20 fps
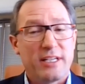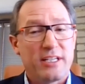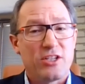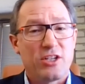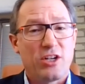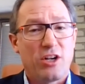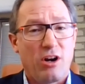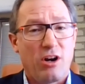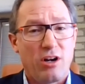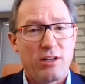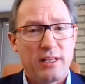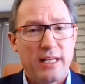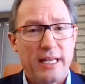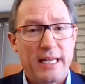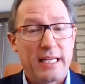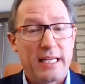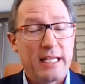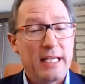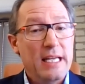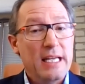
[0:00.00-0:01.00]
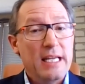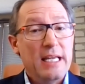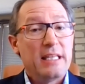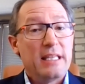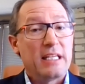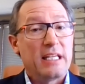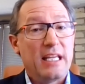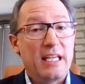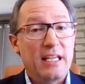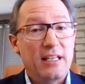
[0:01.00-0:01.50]
like Cigar Lake,
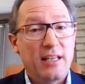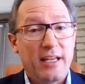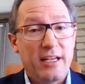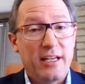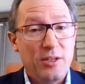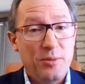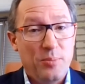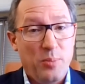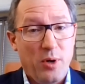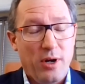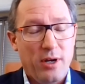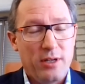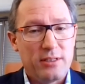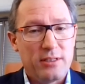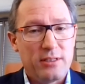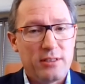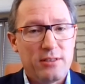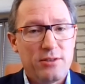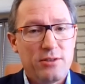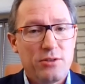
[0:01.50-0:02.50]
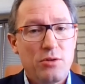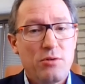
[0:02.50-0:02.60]
the Key Lake deposits,